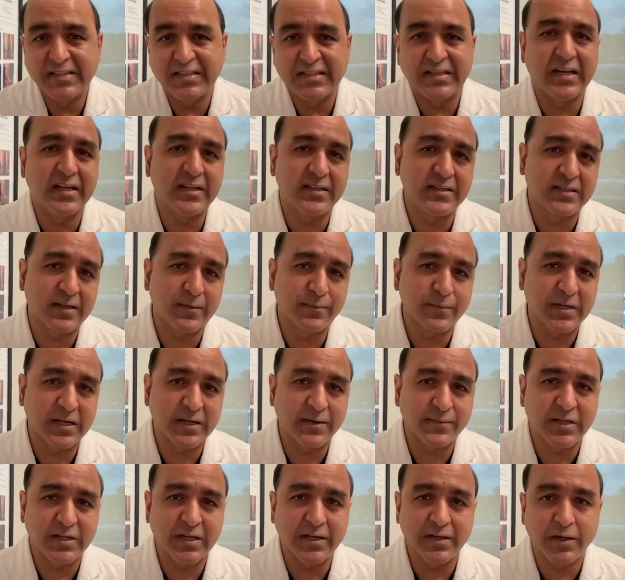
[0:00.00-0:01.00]
a stent,
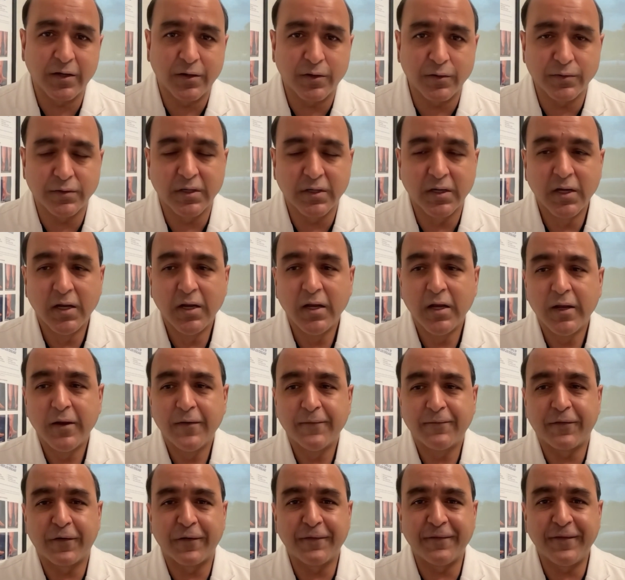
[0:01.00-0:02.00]
sometimes they don't.
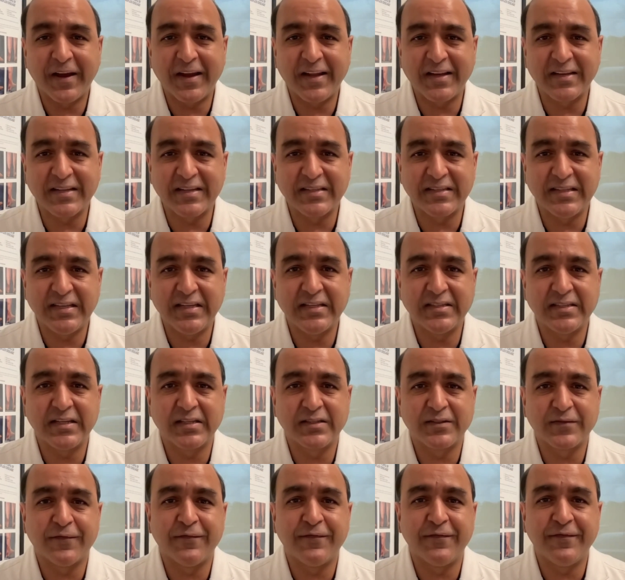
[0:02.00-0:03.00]
For vein disease,
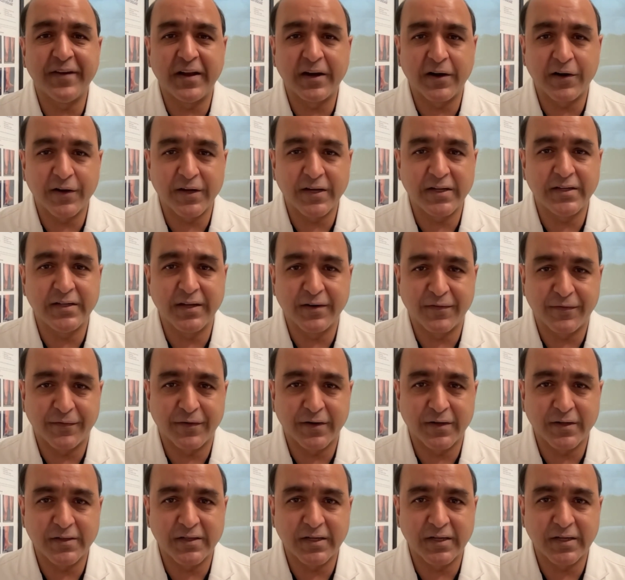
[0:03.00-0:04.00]
it's very
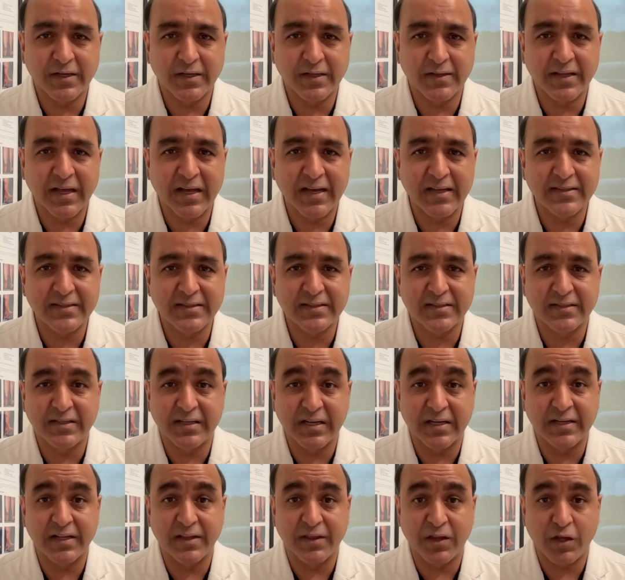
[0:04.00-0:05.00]
different. That's
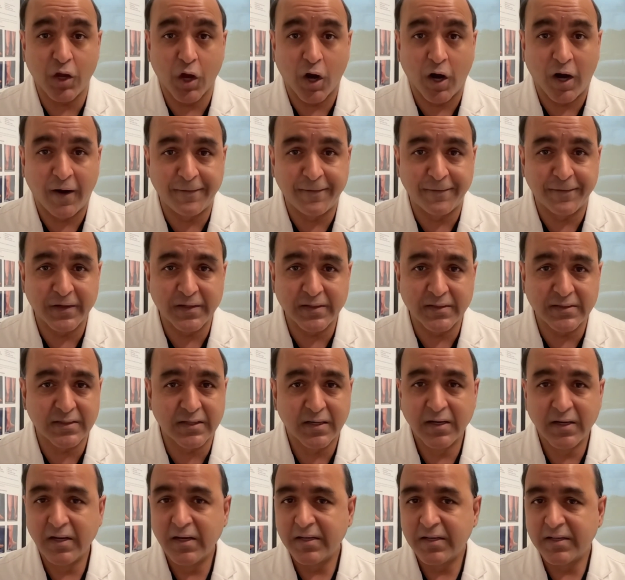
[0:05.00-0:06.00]
done in the office.
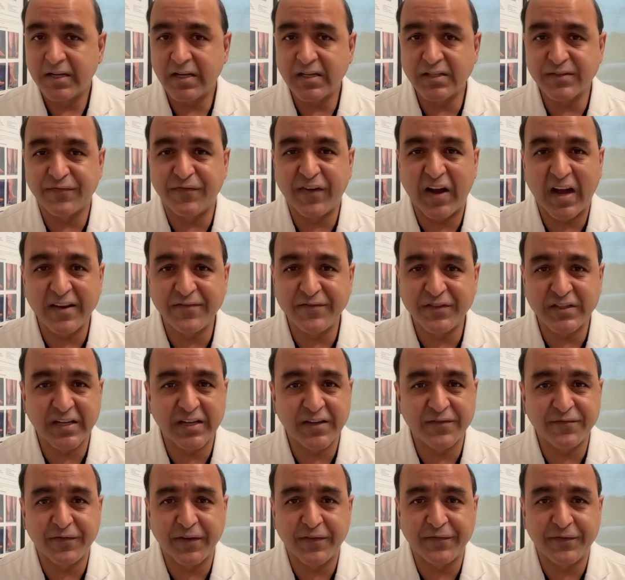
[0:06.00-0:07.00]
Takes 5,
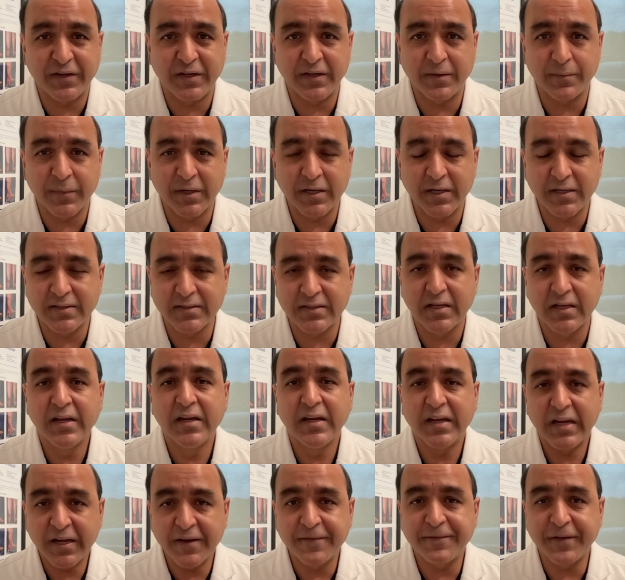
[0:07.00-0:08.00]
10, 15 minutes
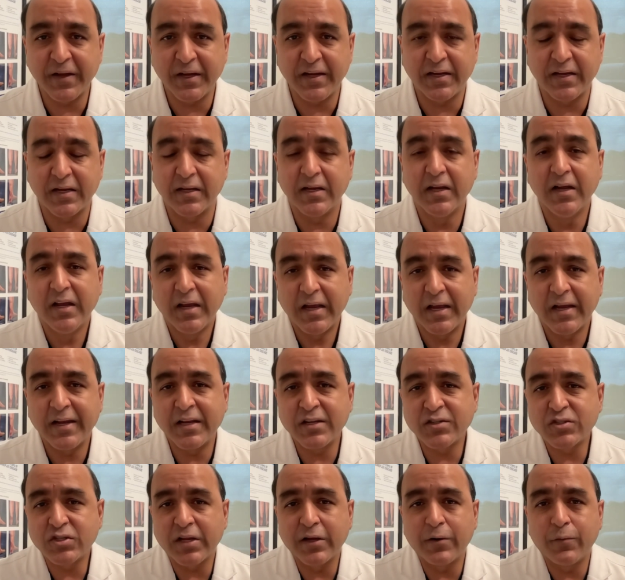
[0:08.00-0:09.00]
if needed.
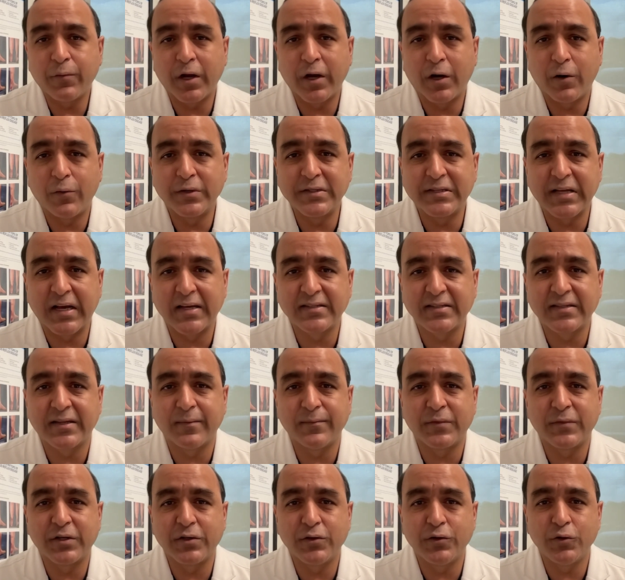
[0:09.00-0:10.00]
Initially, we always ask
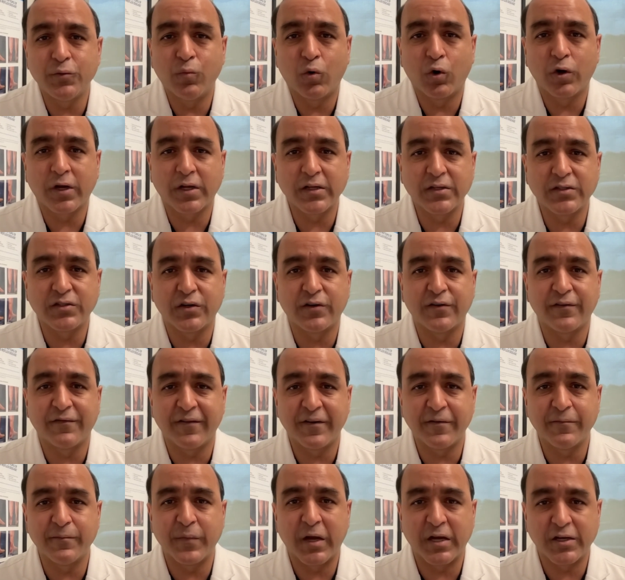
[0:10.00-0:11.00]
them to do more
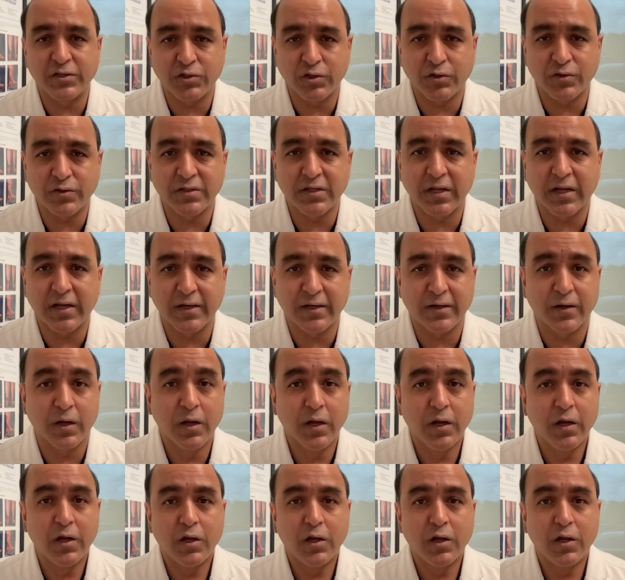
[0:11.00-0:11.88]
conservative measures like